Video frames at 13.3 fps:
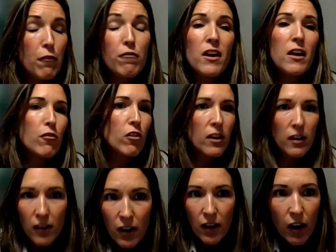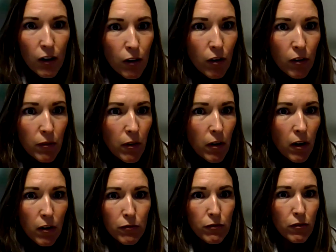favoring of
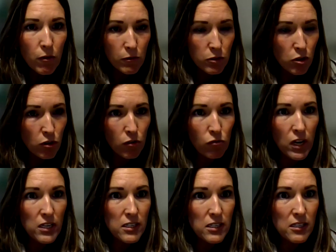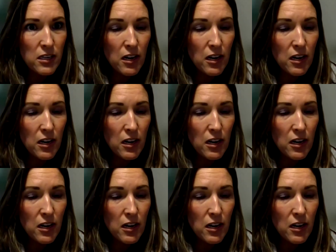certain races